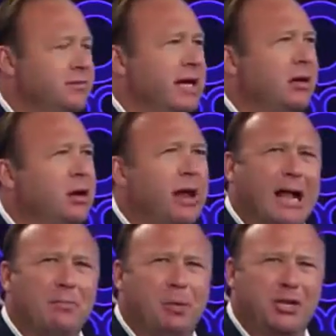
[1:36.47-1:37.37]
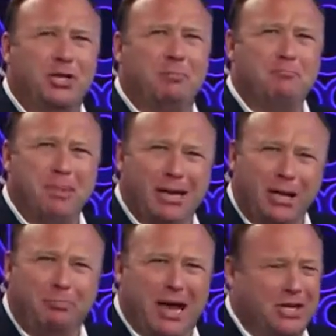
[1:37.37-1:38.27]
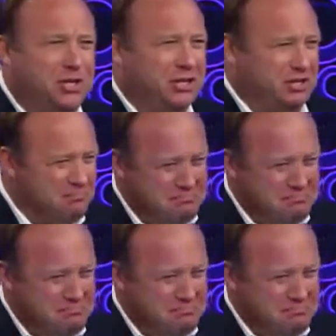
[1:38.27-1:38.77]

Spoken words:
They look like a bunch of mental patients